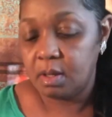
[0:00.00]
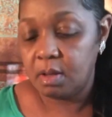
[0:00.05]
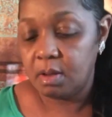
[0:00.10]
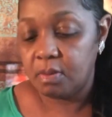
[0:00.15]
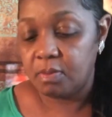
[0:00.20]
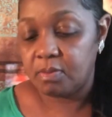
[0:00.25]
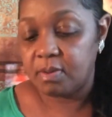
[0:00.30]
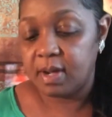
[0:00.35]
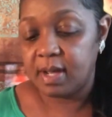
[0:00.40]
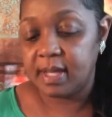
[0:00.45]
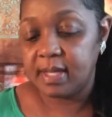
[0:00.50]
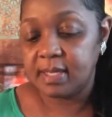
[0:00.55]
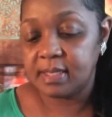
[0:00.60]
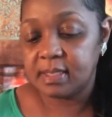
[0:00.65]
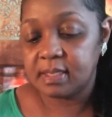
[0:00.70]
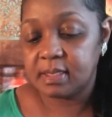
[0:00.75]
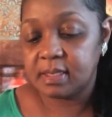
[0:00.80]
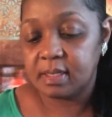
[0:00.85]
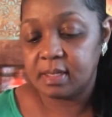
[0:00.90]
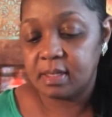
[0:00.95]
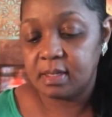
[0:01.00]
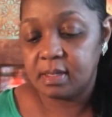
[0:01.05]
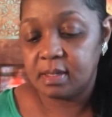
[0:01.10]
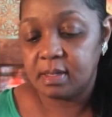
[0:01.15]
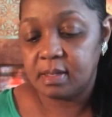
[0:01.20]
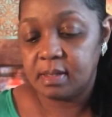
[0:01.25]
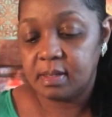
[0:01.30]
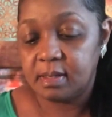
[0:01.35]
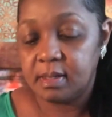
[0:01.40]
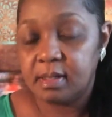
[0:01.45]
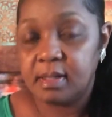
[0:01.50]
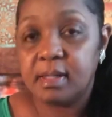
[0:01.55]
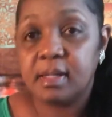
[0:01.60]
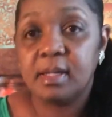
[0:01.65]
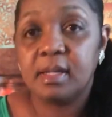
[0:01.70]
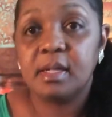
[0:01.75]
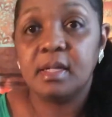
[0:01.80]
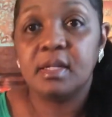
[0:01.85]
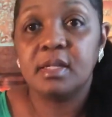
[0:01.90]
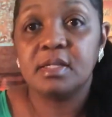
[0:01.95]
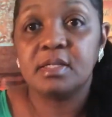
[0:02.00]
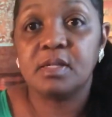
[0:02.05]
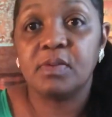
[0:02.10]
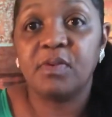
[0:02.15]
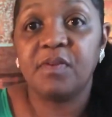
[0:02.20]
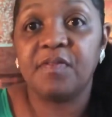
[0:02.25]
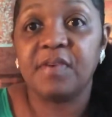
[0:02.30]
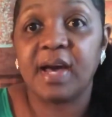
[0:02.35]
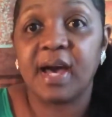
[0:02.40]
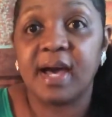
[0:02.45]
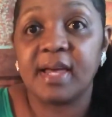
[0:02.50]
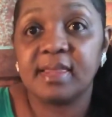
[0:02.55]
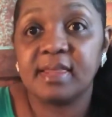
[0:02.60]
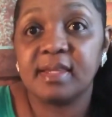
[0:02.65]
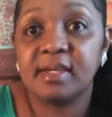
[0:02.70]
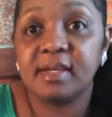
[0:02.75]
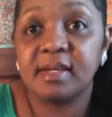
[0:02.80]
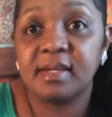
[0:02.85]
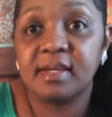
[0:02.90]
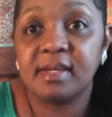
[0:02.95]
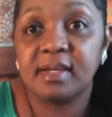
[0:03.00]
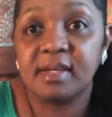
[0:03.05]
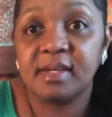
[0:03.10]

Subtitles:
All right, so we've got the